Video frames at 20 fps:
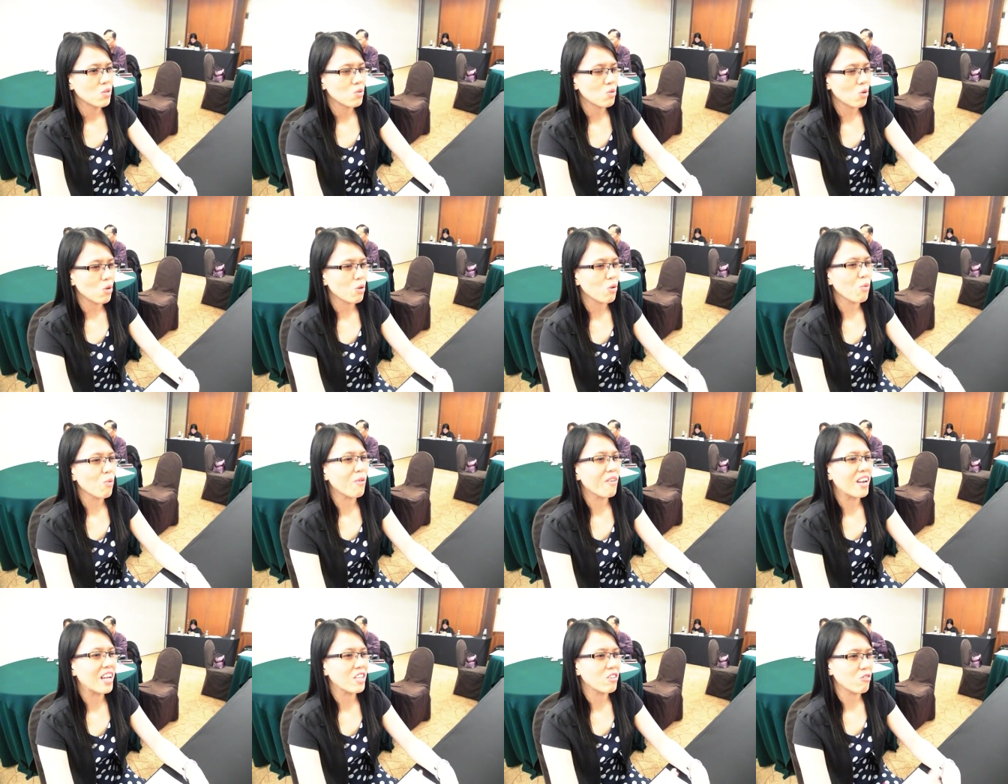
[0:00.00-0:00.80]
So you
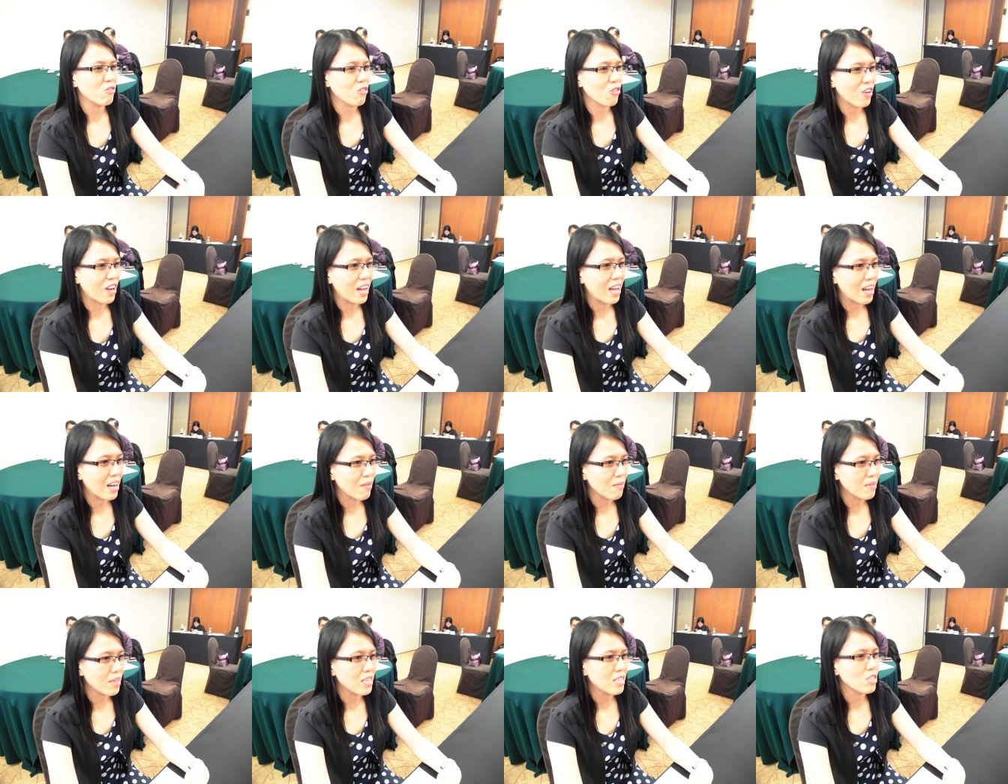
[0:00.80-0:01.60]
would like to try
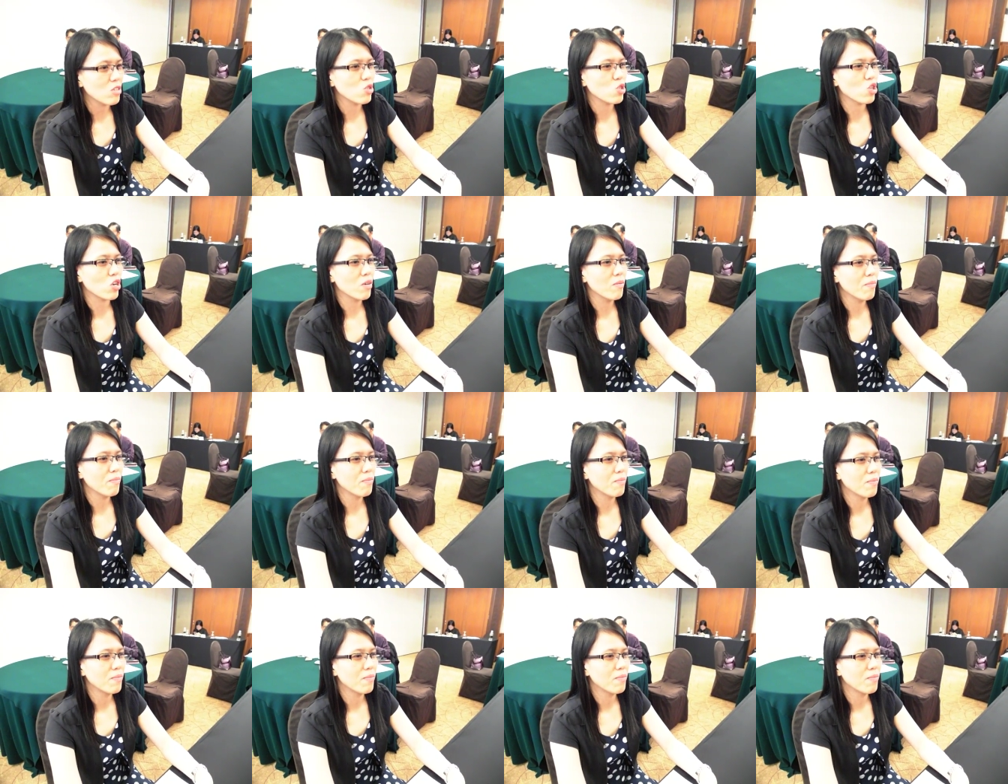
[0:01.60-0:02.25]
out this job?